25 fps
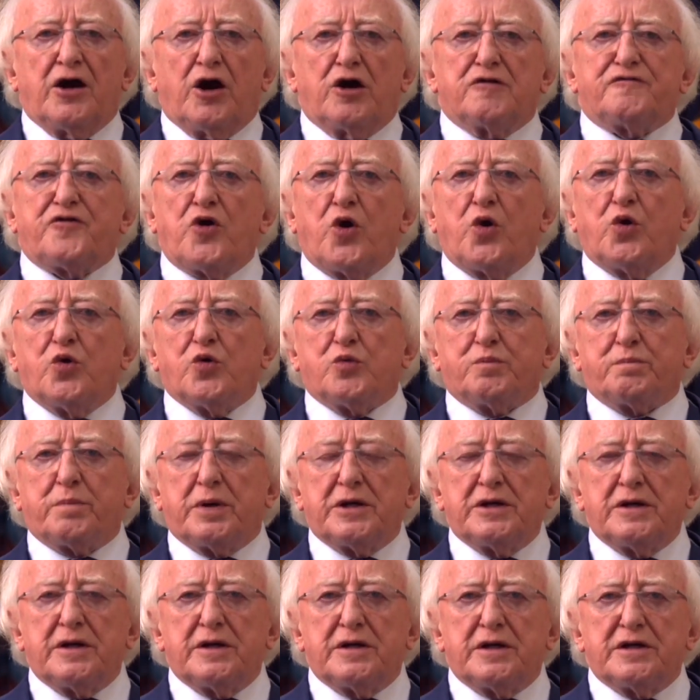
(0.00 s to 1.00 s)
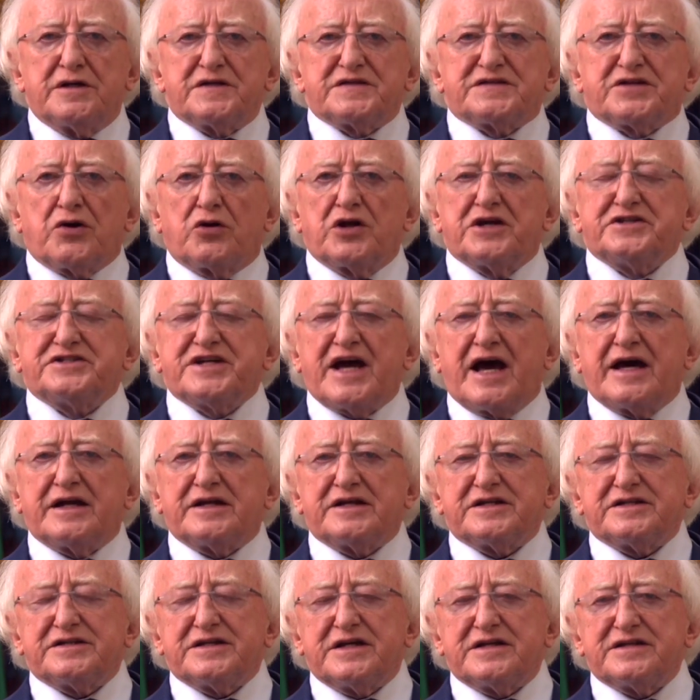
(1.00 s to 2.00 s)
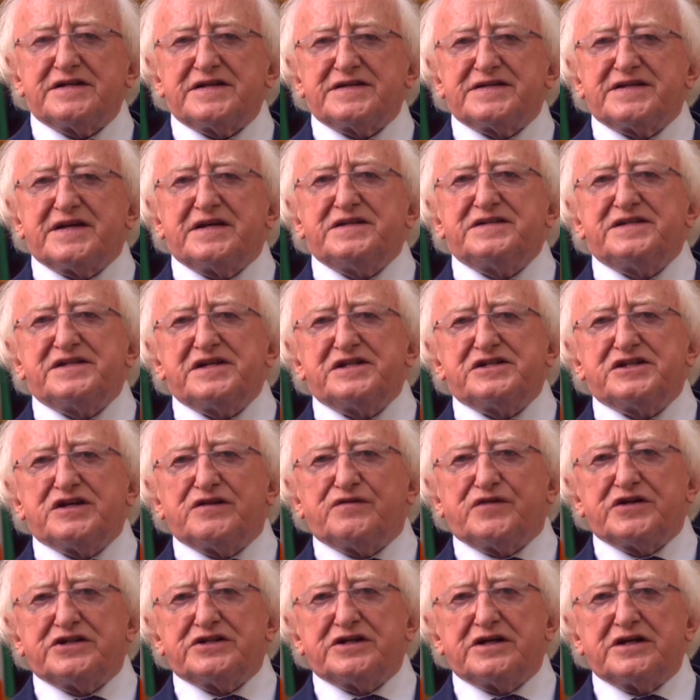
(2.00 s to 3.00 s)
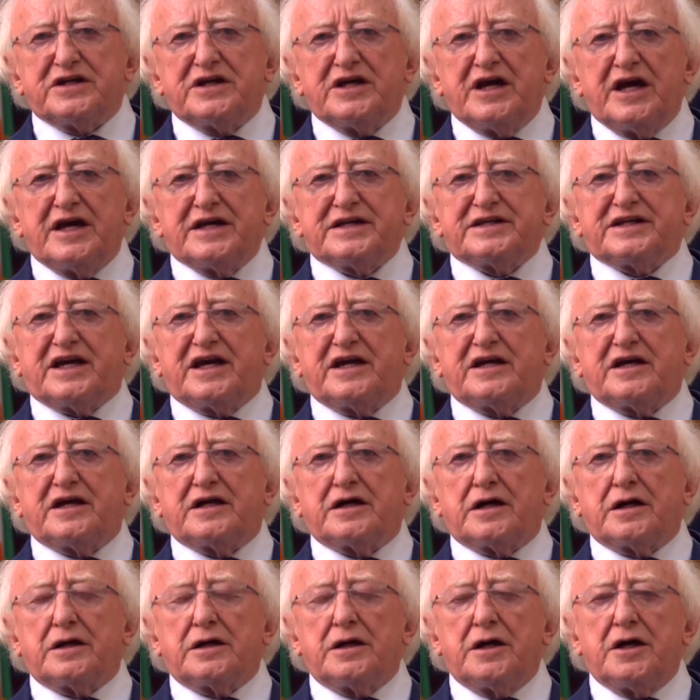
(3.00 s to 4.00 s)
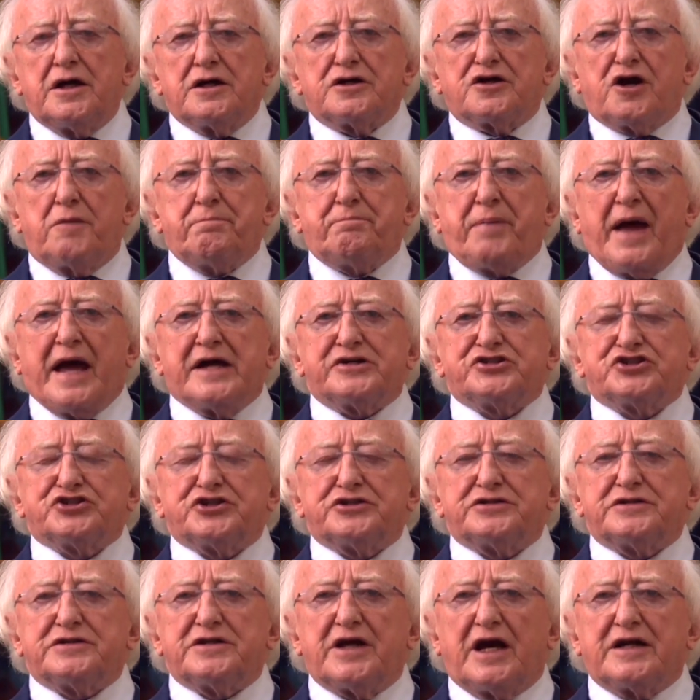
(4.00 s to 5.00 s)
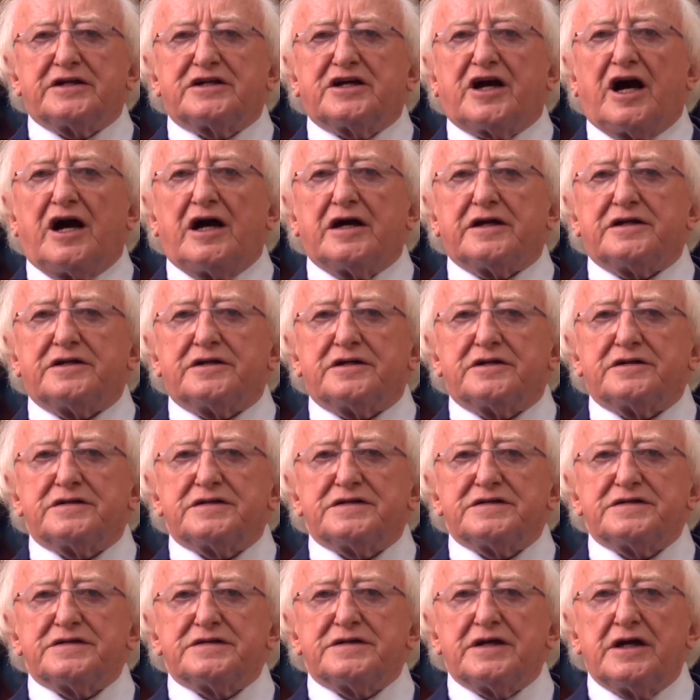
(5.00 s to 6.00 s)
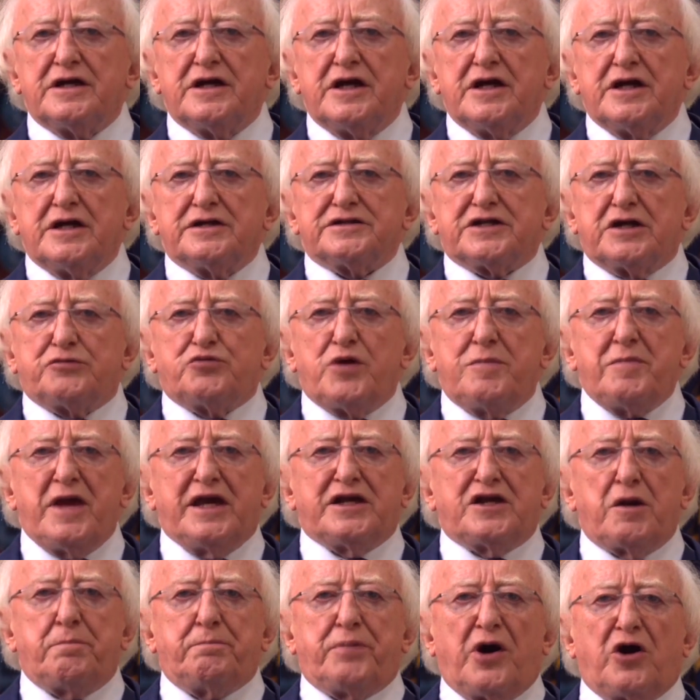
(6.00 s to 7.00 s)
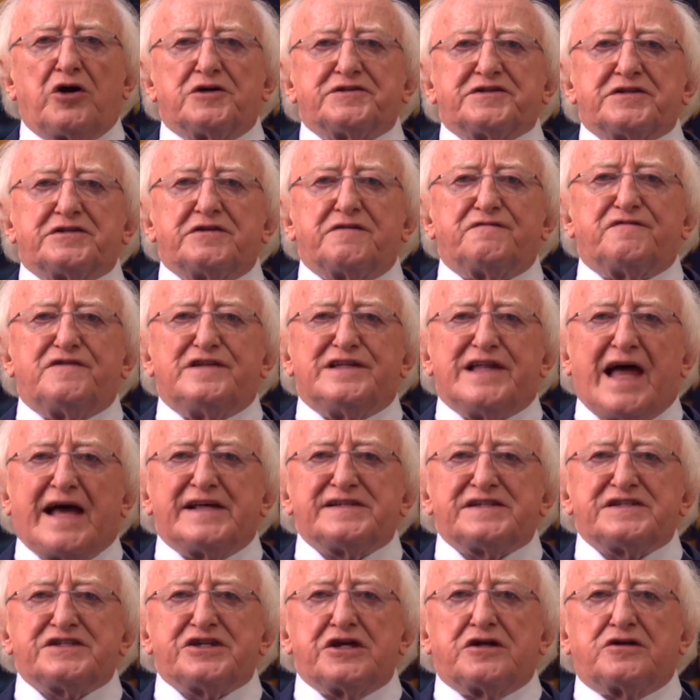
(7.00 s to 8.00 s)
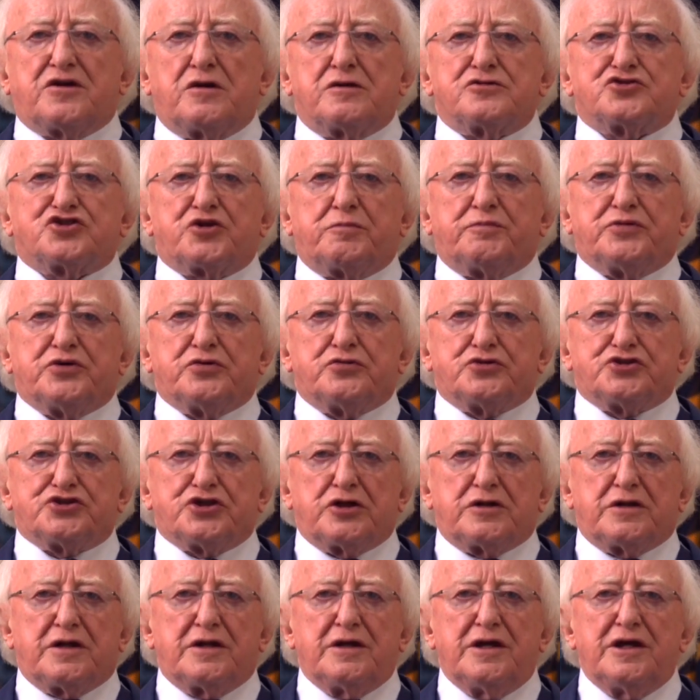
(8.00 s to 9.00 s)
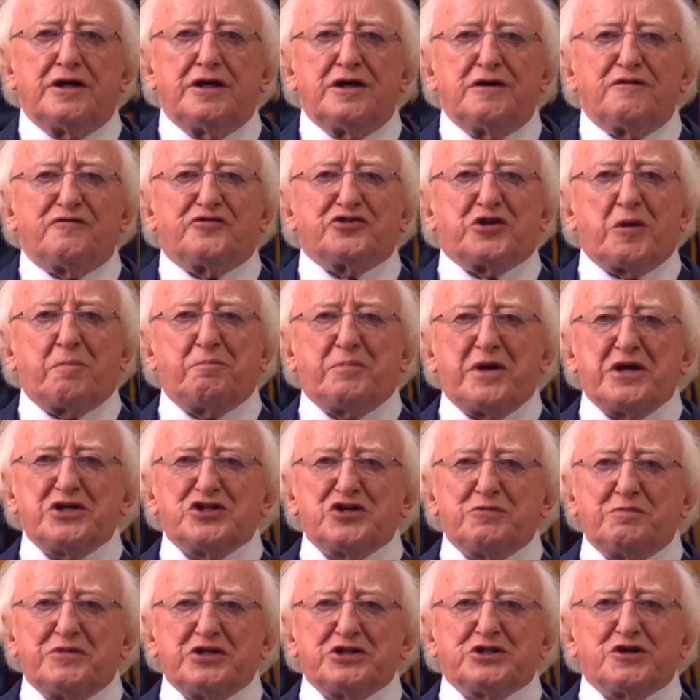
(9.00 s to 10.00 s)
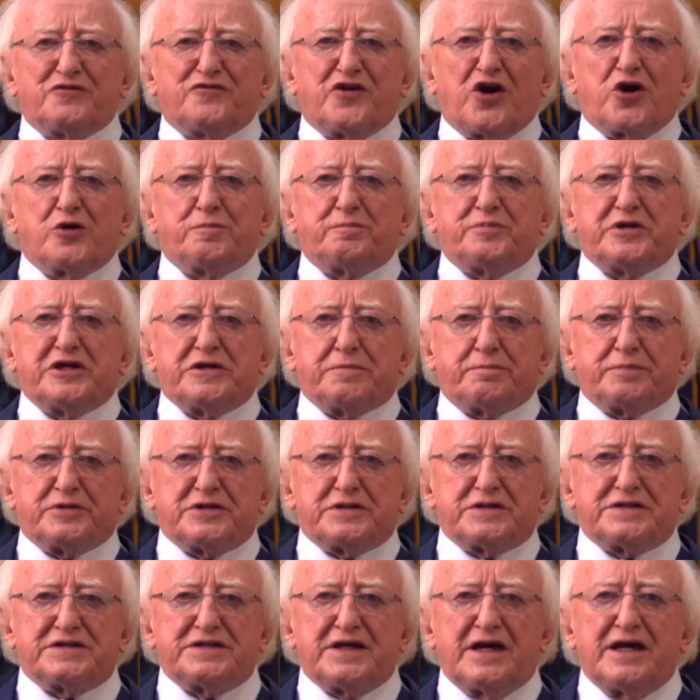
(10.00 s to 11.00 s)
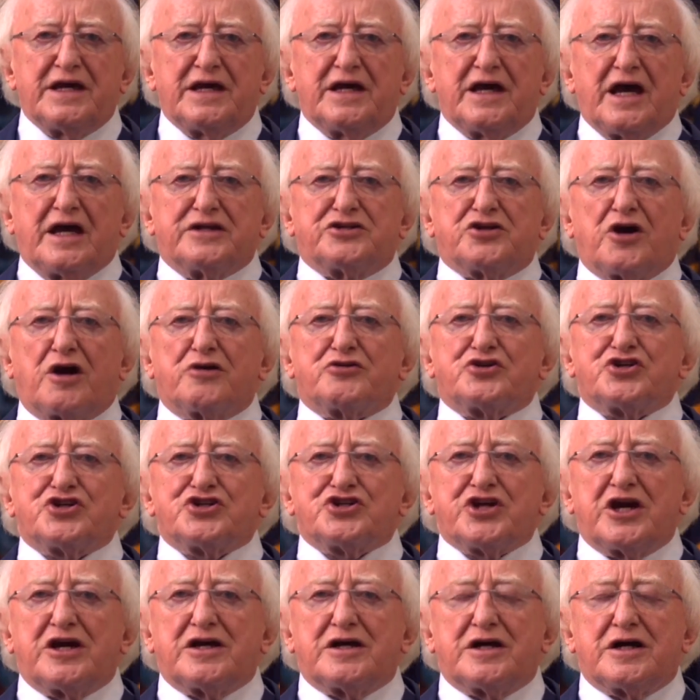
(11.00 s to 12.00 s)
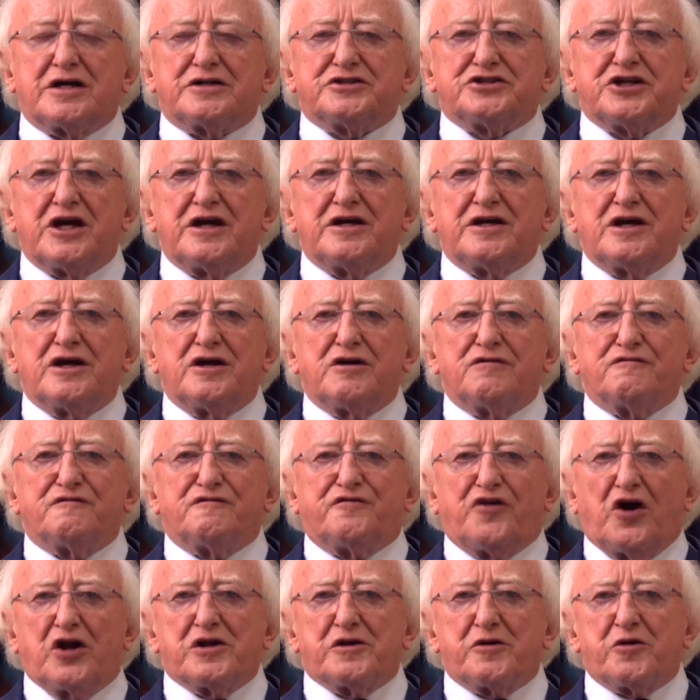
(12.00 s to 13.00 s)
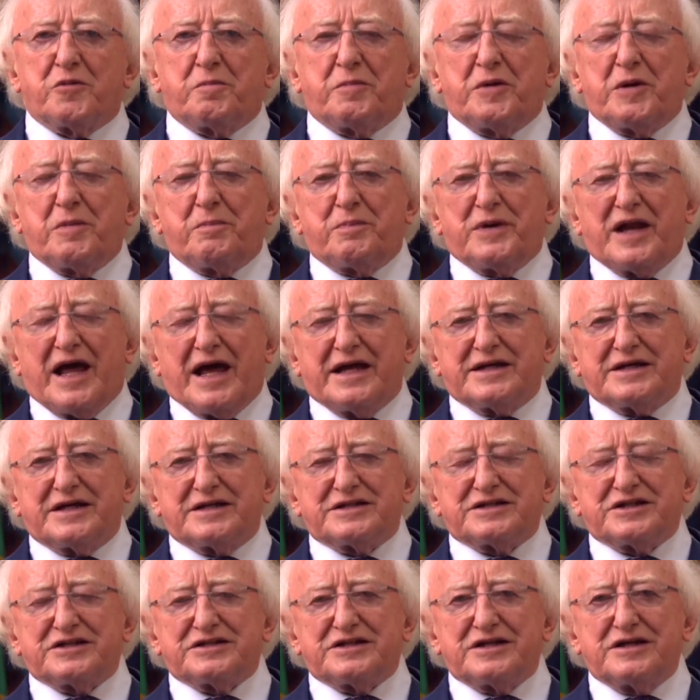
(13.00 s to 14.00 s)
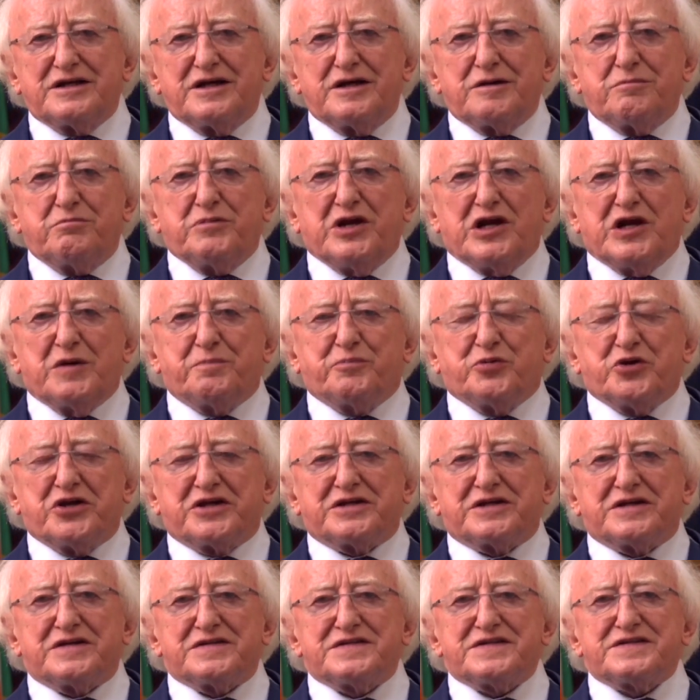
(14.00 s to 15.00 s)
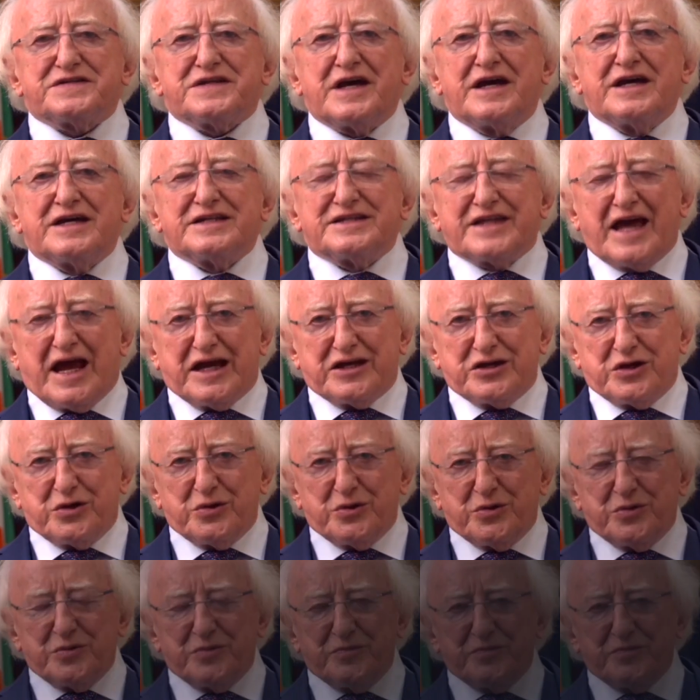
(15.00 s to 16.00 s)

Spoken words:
of hope, solidarity, sensitivity, care, compassion, and kindness, that we make a positive, lasting contribution for the betterment of our peoples and our shared, vulnerable planet. Mille buikas. Thank you.